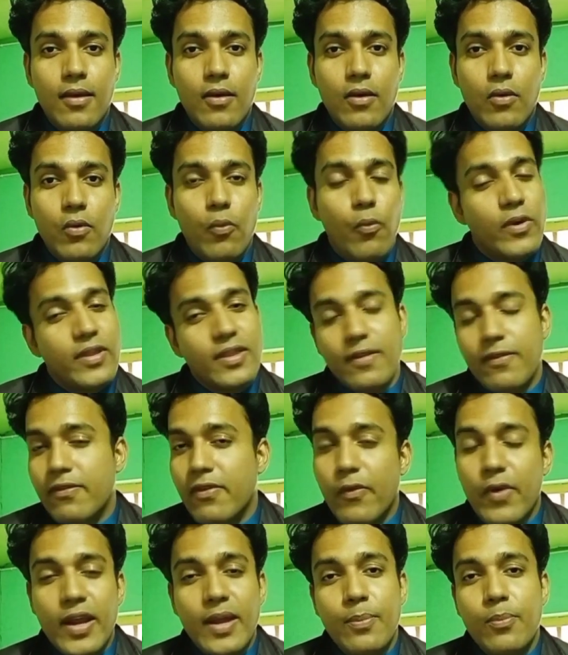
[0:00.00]
with a
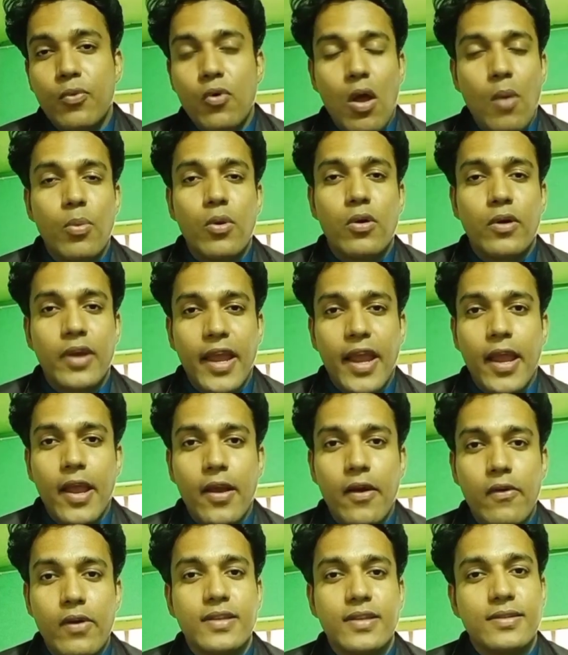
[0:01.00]
very proper care
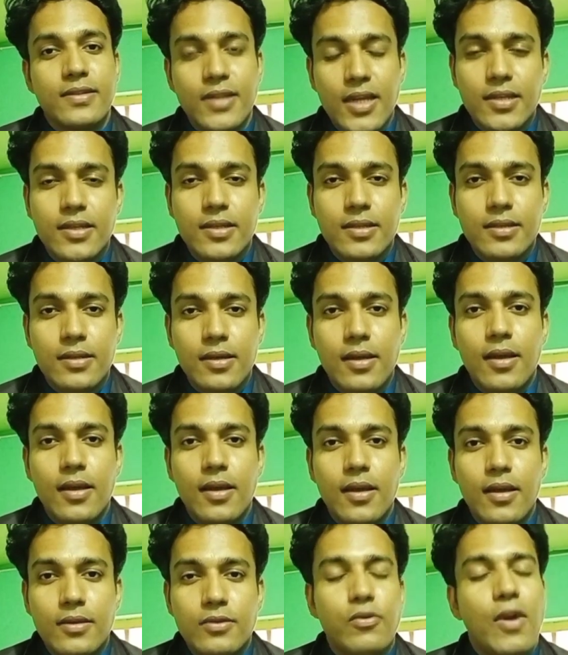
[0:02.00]
is needed
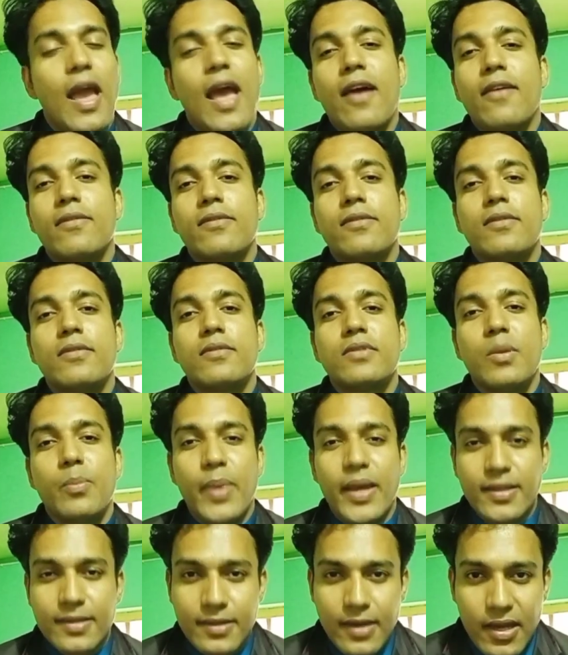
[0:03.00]
to have the
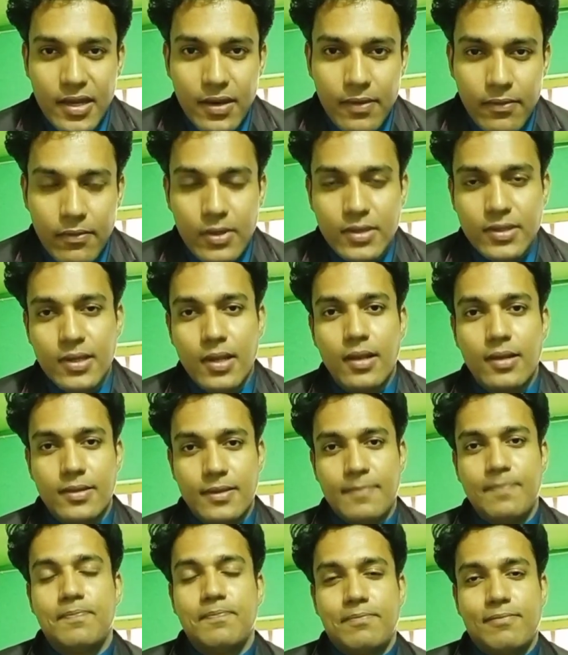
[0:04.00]
best kind of result.
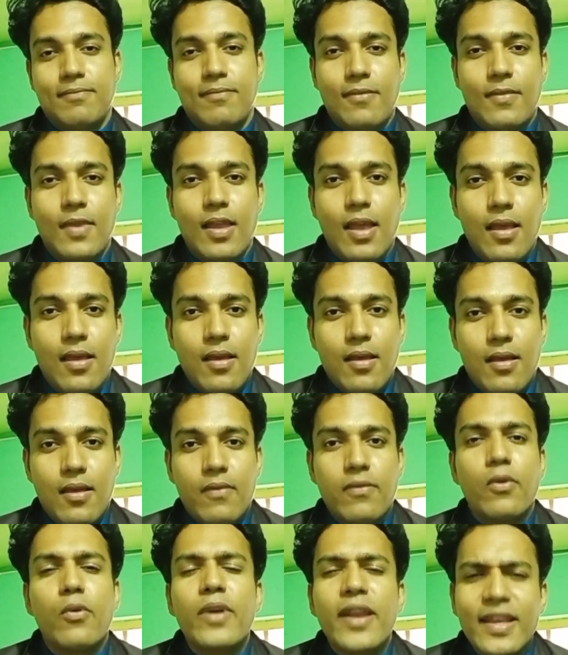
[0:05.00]

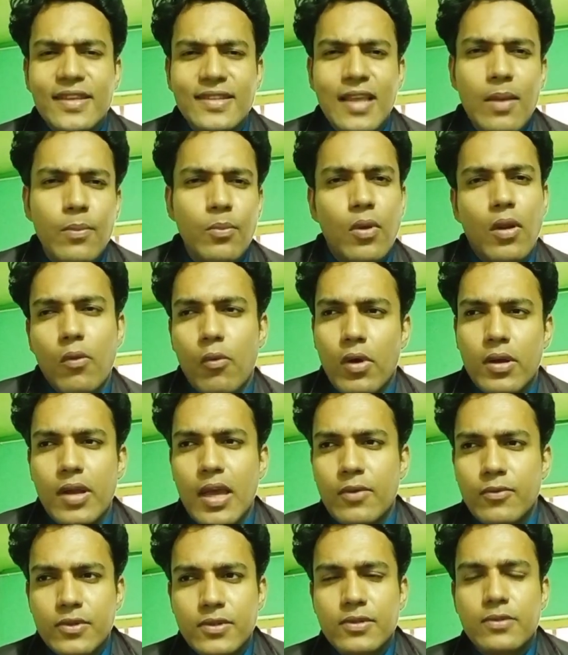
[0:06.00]
For an example, what I
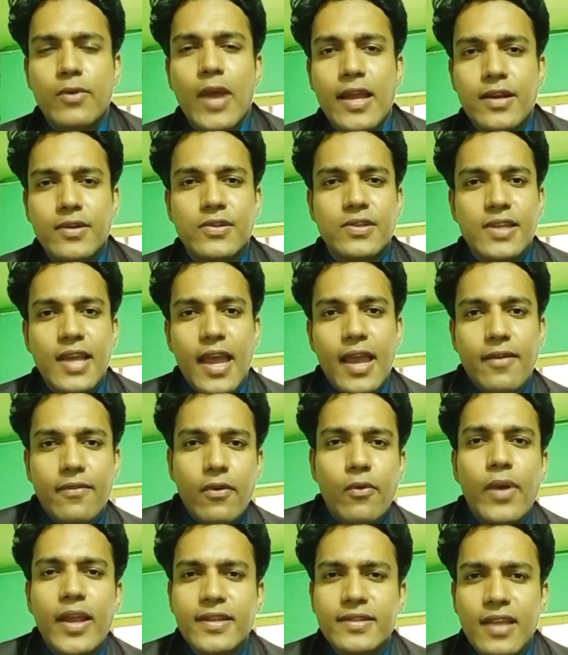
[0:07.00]
was trying to say, for
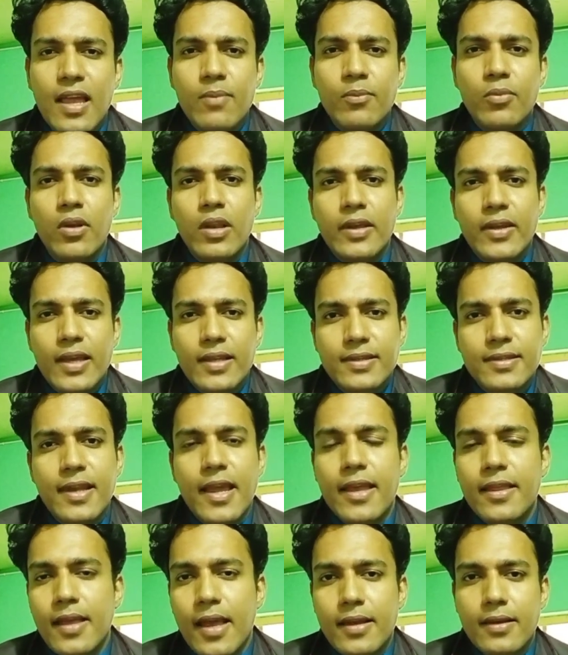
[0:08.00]
example, you can say
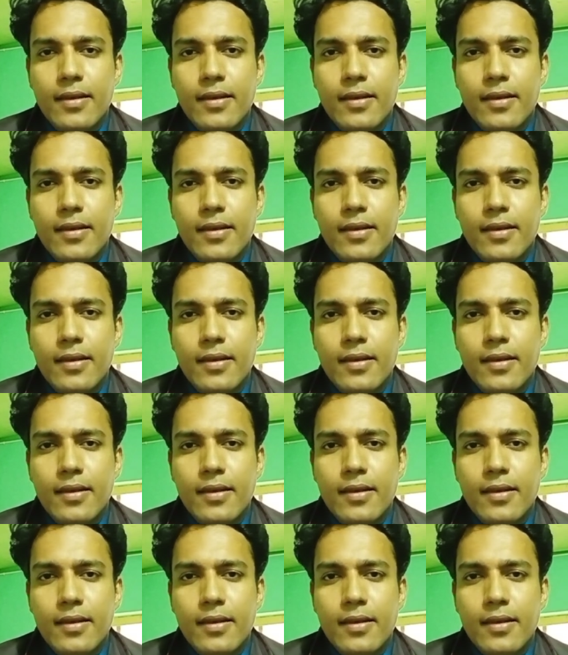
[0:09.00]
that